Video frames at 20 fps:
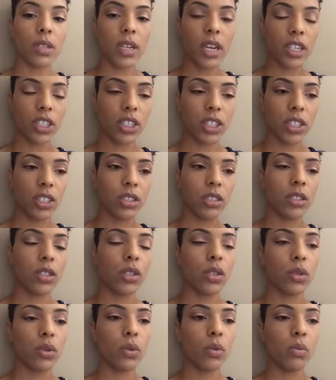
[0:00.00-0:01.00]
digestion
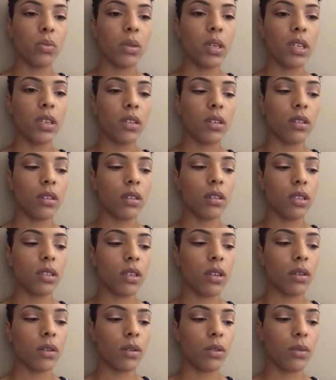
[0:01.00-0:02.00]
too, because
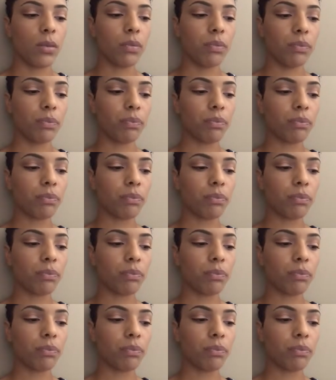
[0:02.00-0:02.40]
I